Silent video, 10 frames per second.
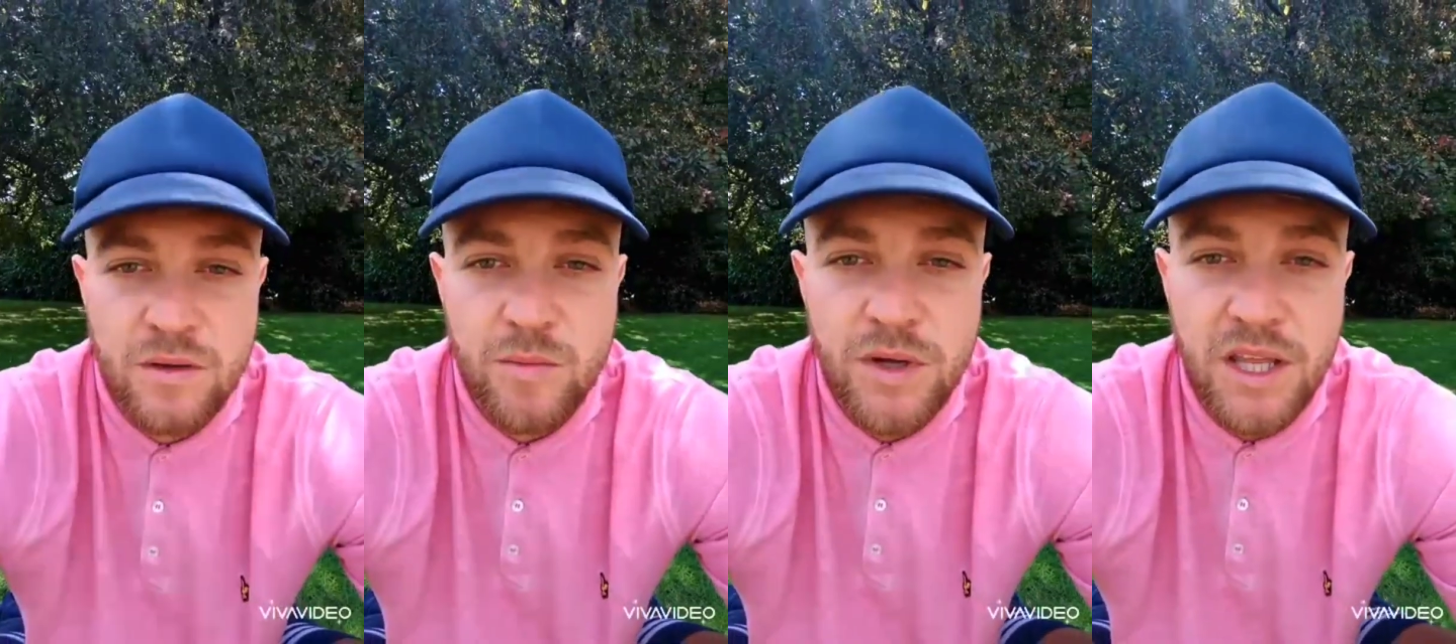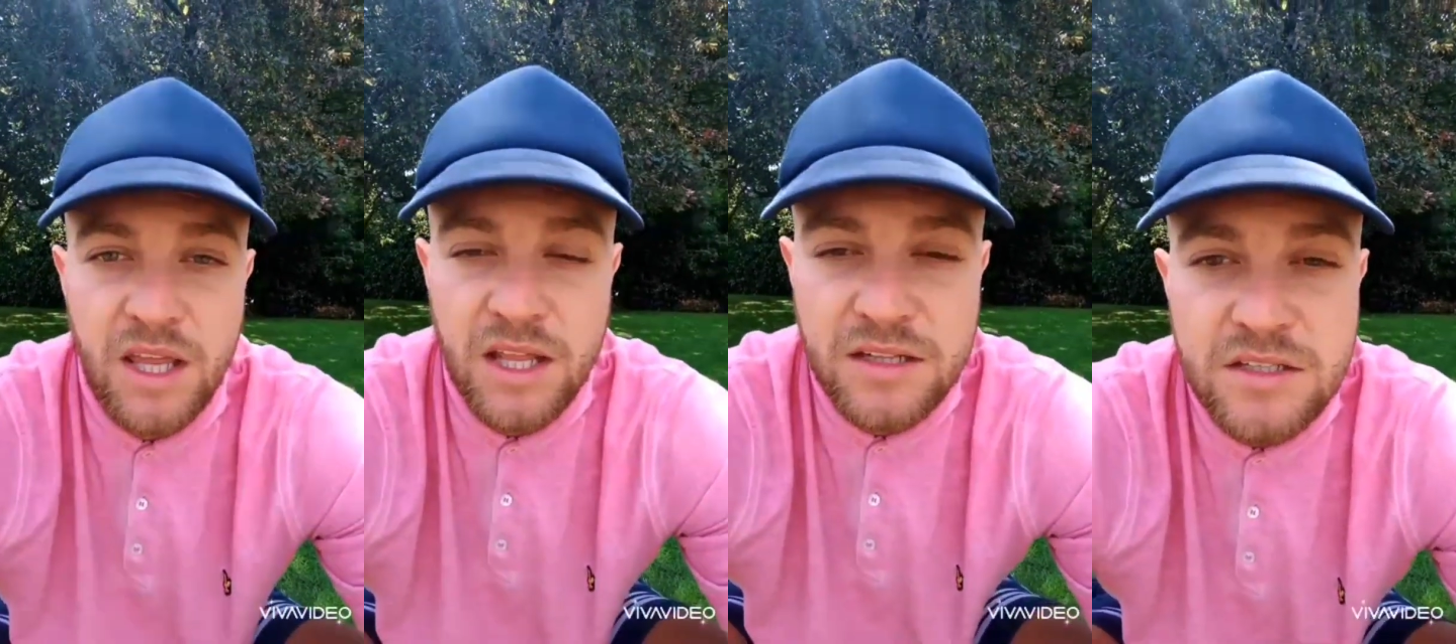
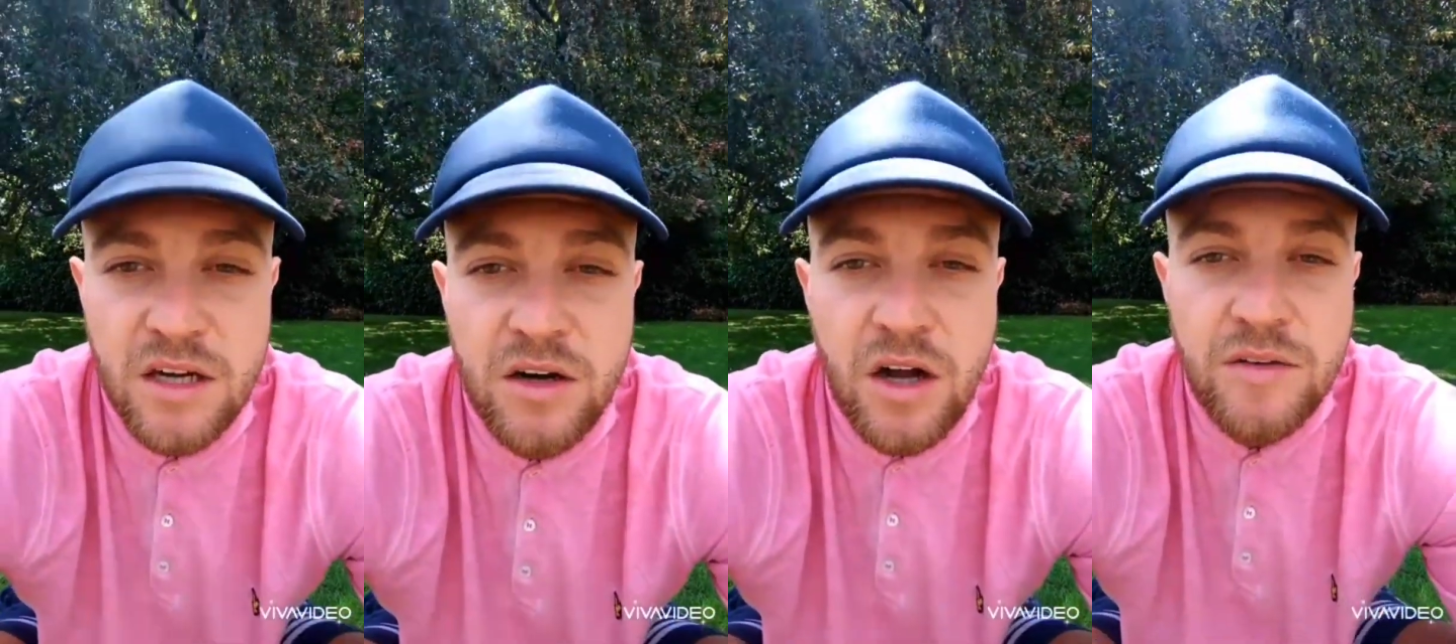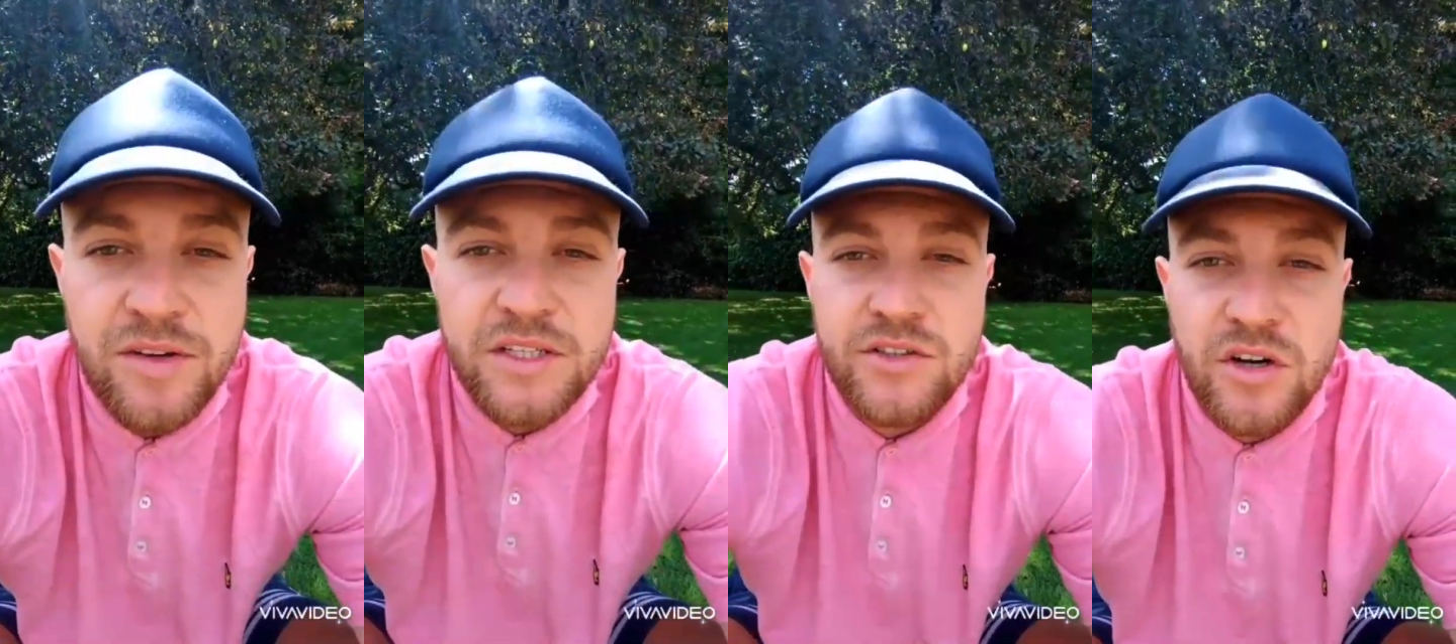Wicked. So
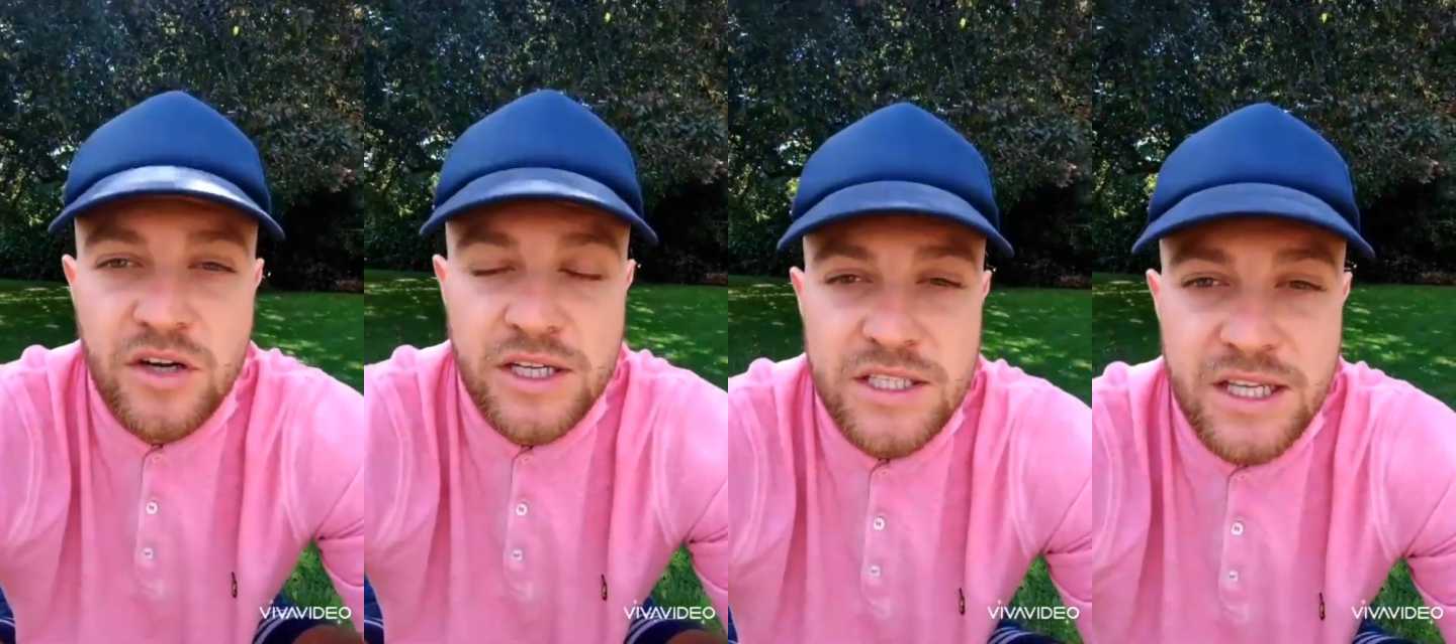hopefully you guys